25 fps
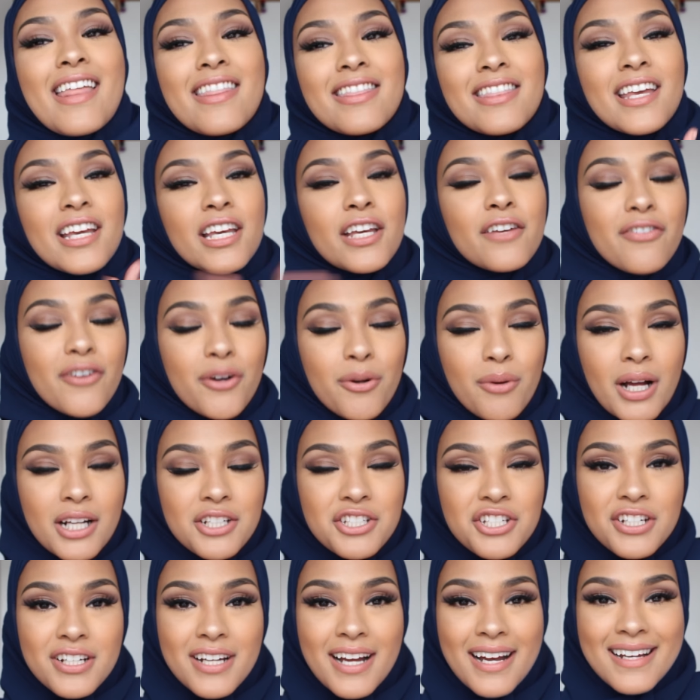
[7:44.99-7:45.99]
Thank you for
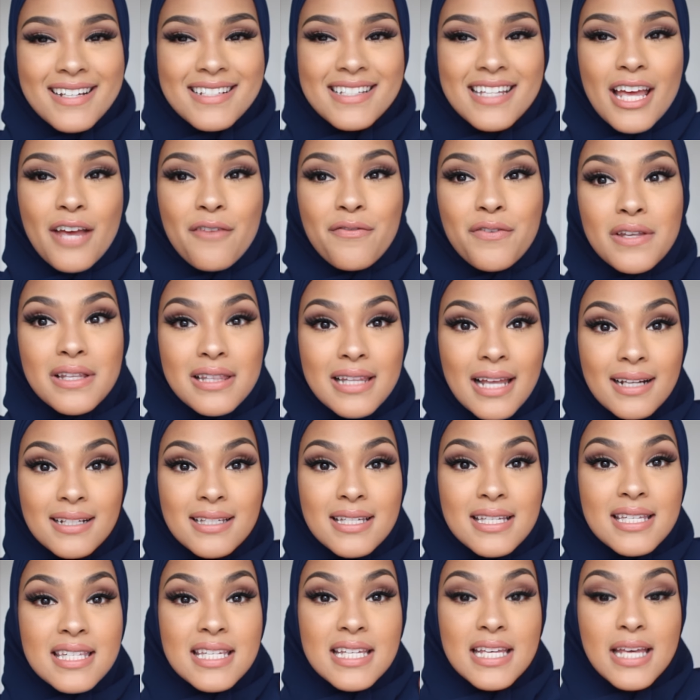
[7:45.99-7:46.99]
watching, guys. If you'd like
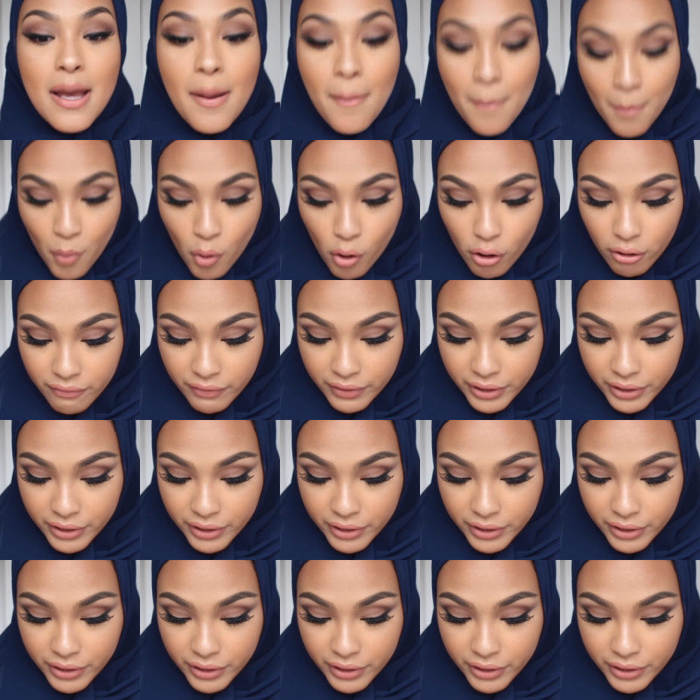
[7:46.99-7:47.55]
to see more